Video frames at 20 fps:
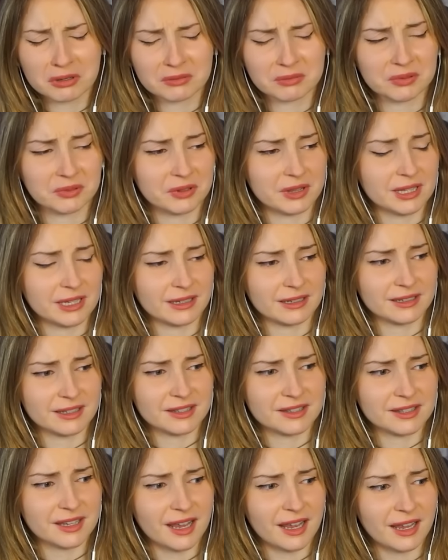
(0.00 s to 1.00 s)
horrible thing to
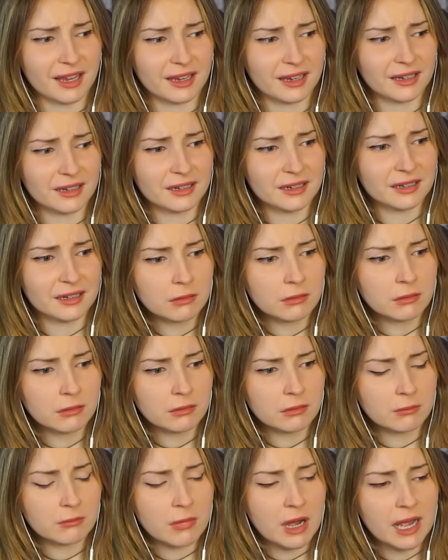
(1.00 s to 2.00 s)
say.
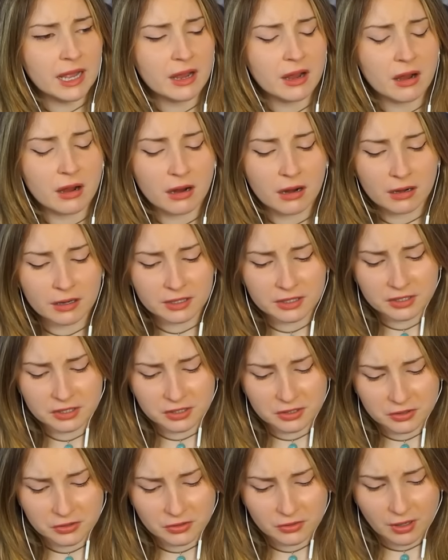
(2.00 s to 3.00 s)
My heart
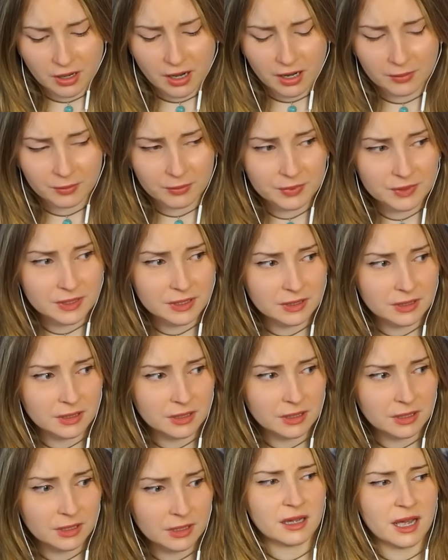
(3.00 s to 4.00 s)
just dropped.
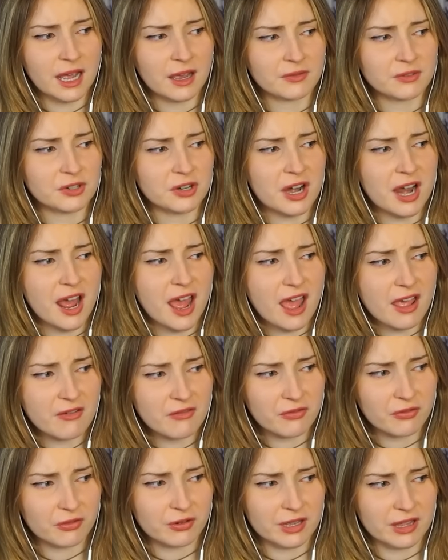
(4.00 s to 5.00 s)
After
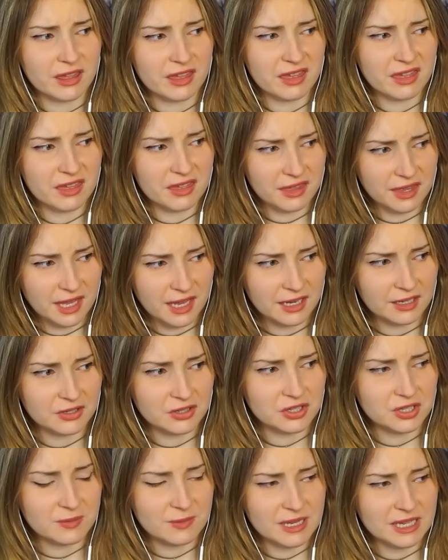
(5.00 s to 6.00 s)
everything
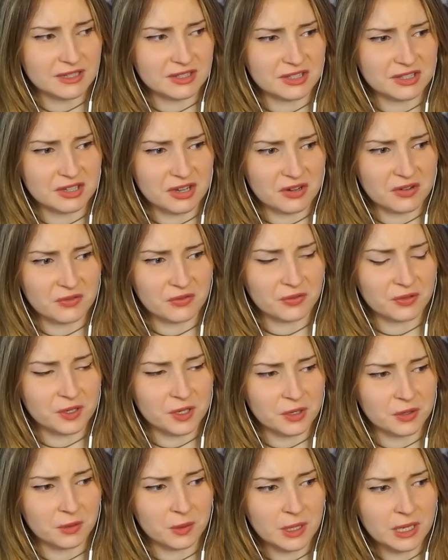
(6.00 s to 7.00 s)
Jimmy has done for
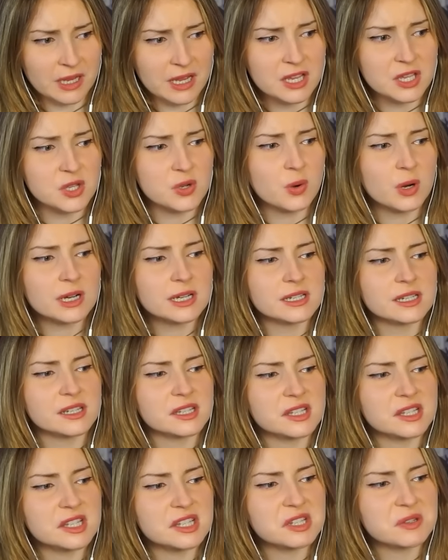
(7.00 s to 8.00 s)
you, you are
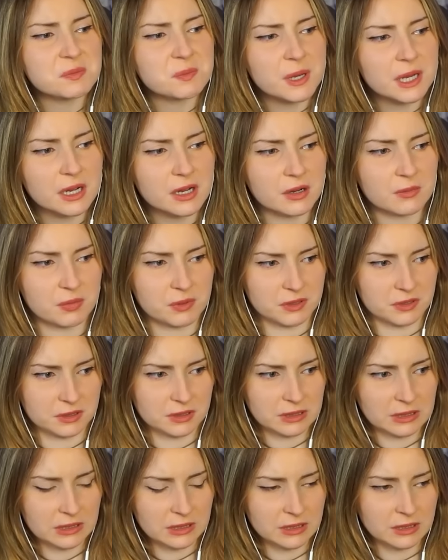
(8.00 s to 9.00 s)
despicable.